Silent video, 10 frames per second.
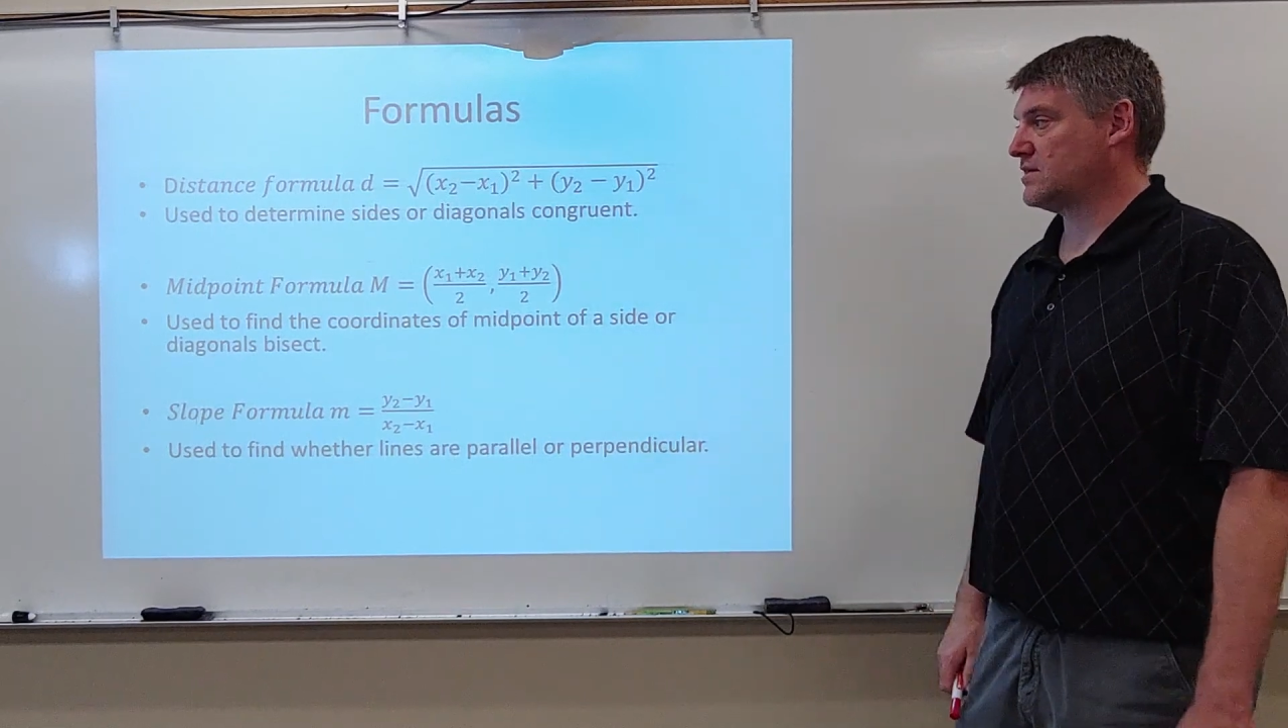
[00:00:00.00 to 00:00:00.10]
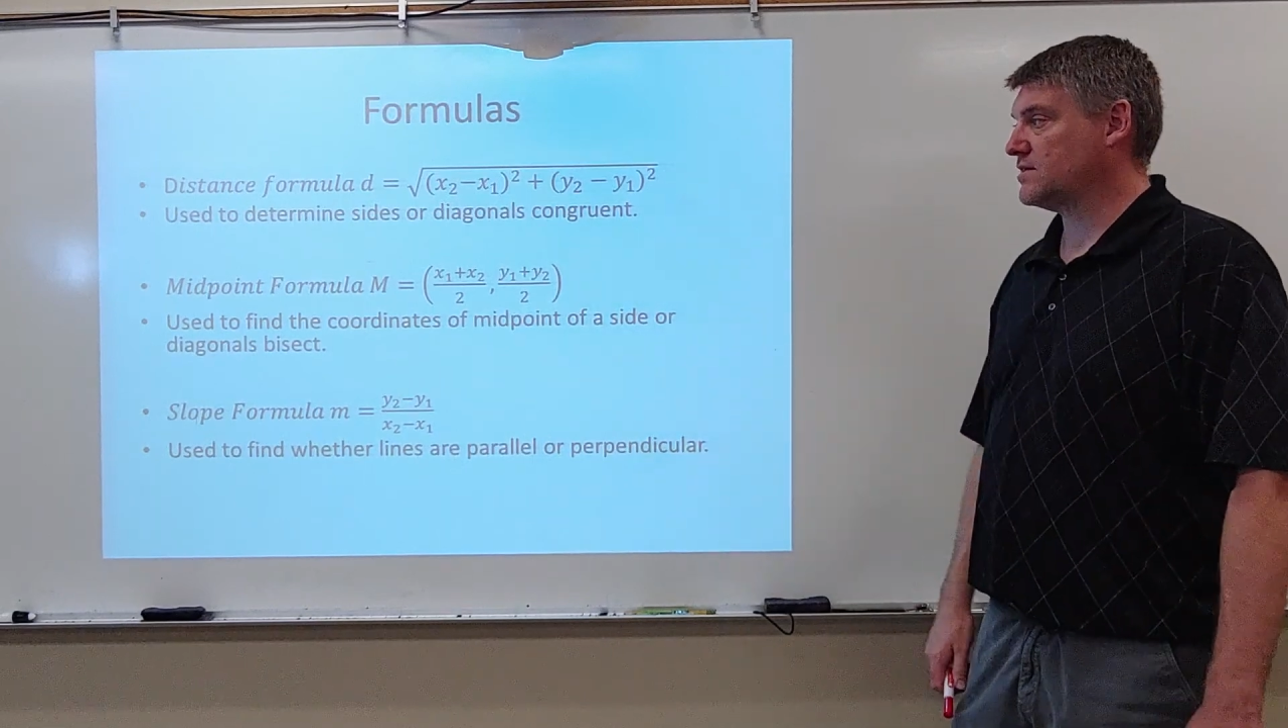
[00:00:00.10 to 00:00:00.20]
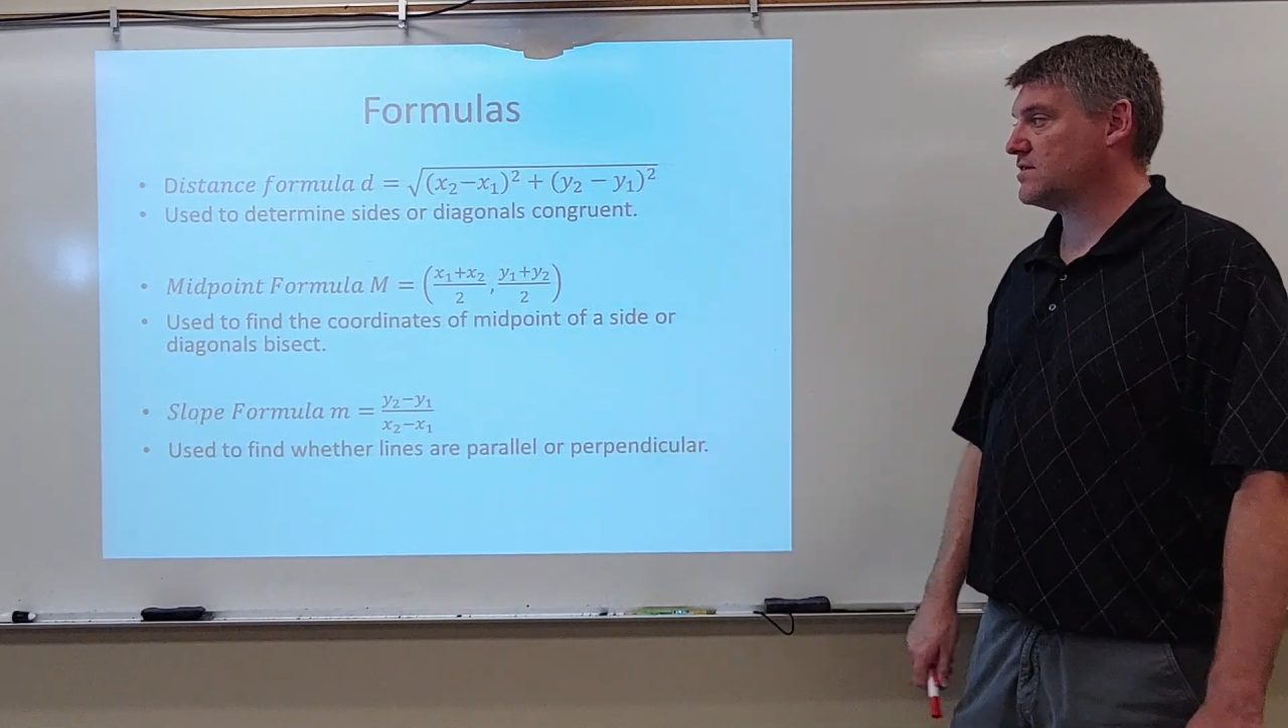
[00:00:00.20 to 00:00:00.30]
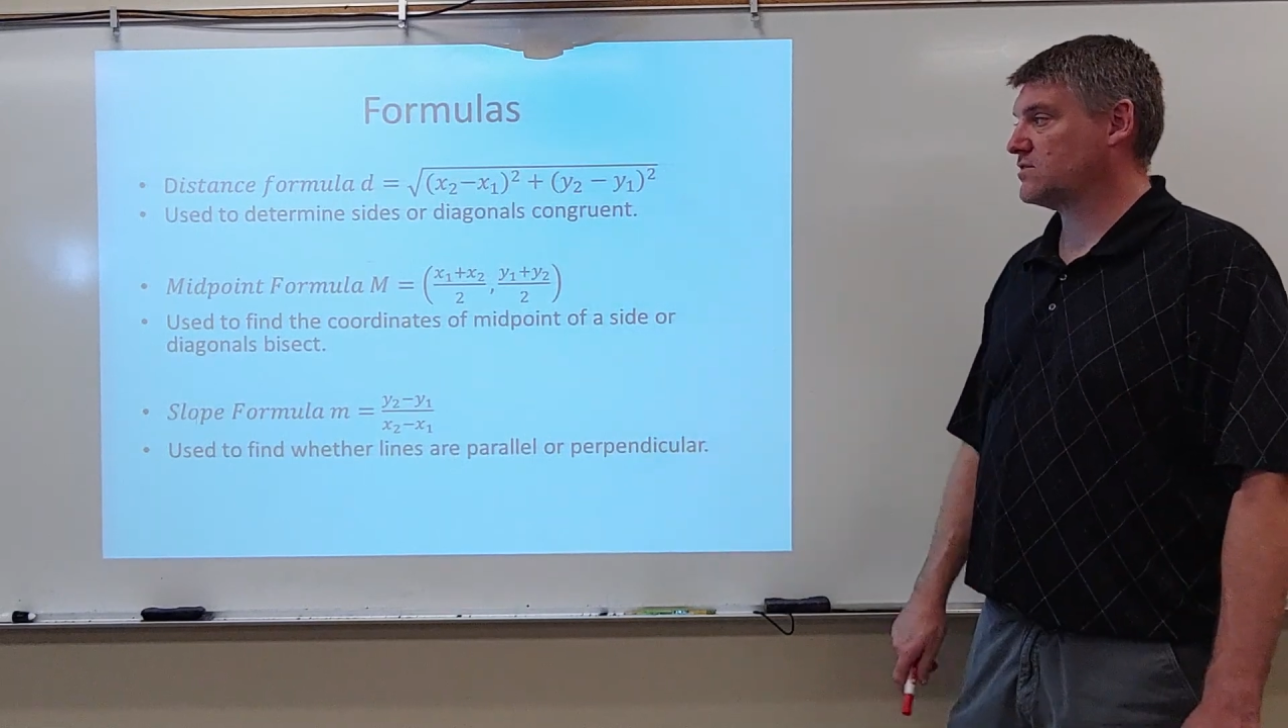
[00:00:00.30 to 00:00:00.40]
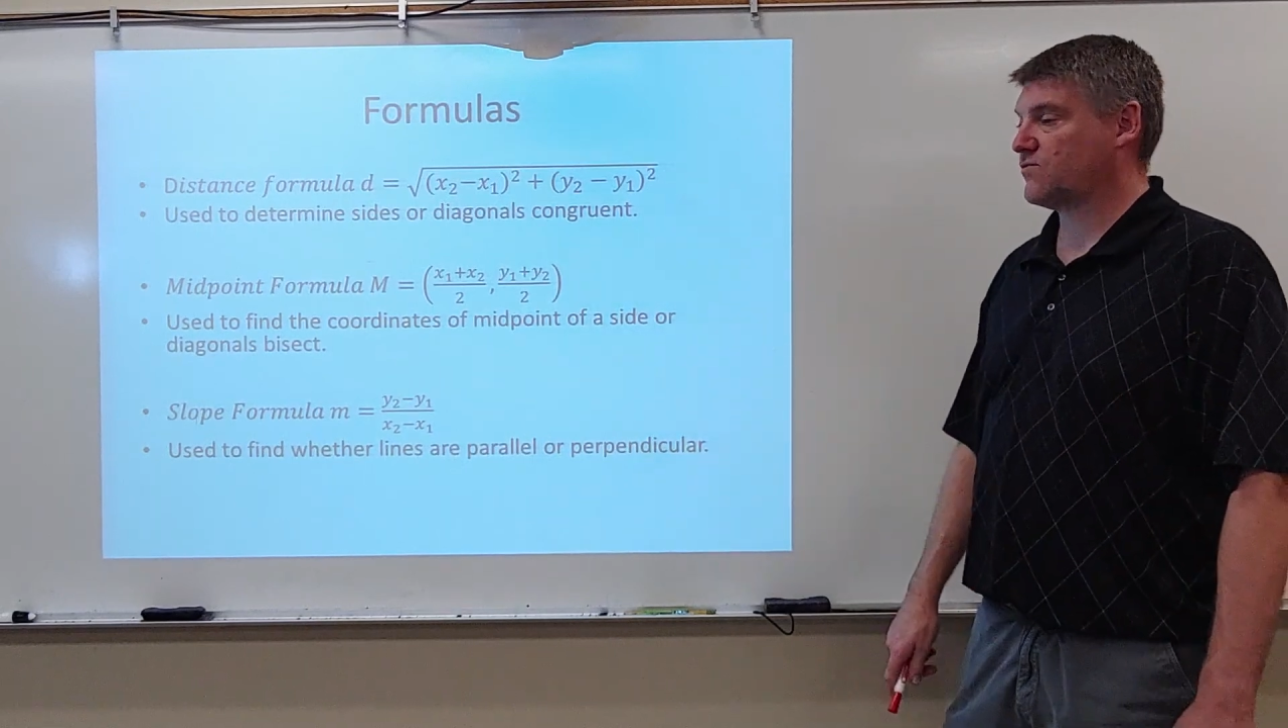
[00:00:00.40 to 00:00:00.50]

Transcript: Distance